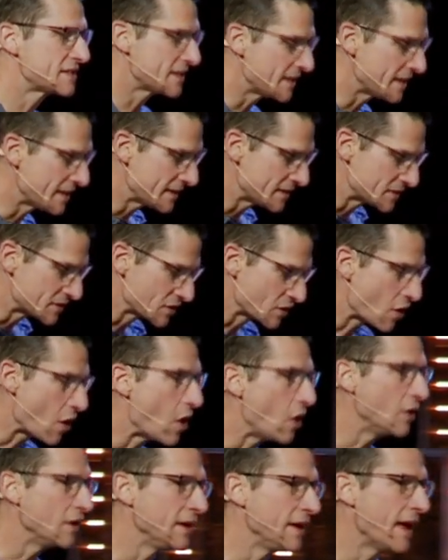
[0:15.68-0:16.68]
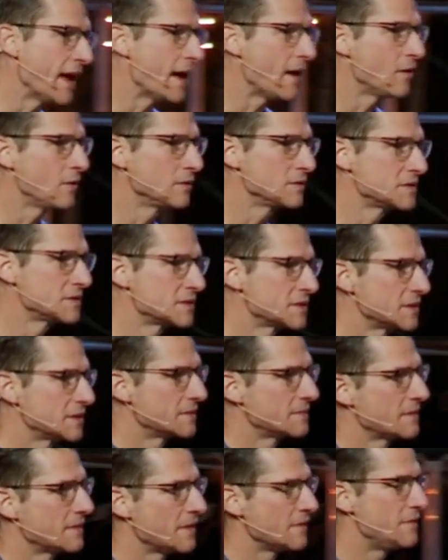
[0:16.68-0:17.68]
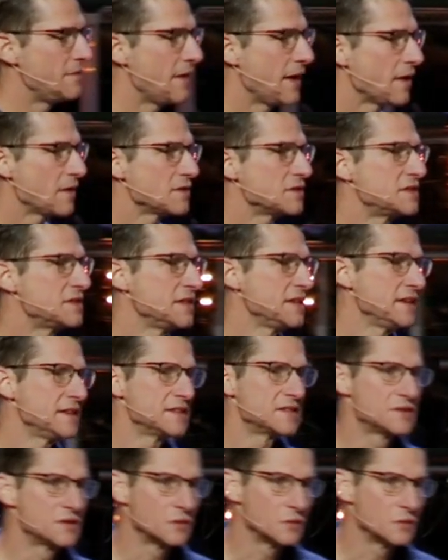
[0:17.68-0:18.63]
is calling out the Pharisees, the